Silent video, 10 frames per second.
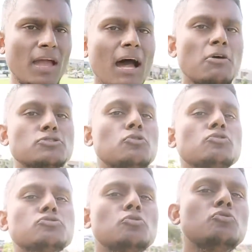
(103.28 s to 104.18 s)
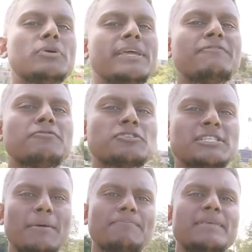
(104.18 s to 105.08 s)
I was also looking for
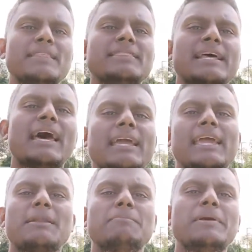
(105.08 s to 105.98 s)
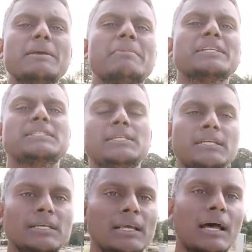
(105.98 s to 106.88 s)
something that I can pretty much
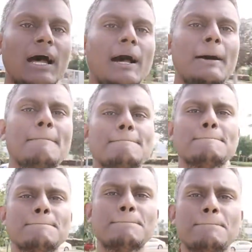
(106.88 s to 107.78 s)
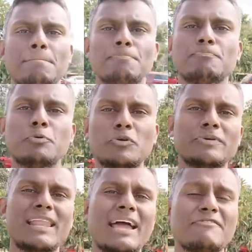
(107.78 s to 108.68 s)
put
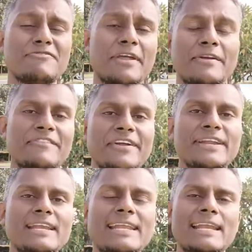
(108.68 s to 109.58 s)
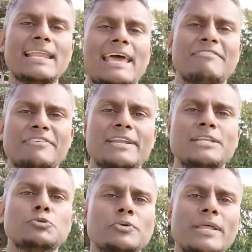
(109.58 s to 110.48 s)
like very little effort
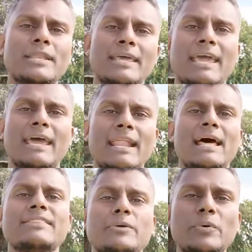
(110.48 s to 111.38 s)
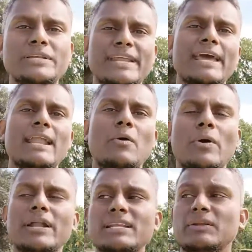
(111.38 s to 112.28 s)
into it, and the return I
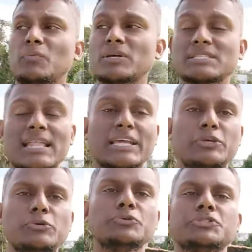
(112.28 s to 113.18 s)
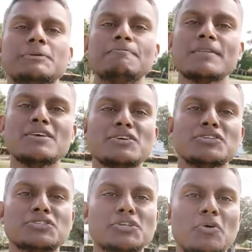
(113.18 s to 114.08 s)
wanted was like huge.
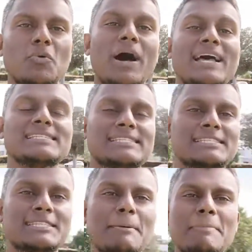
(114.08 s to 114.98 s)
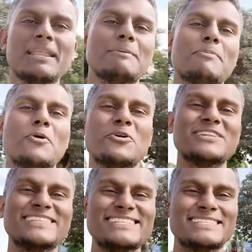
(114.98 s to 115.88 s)
So I stumbled
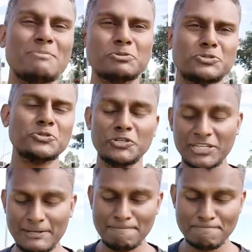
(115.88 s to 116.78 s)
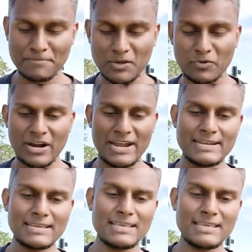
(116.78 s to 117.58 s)
upon this opportunity, right?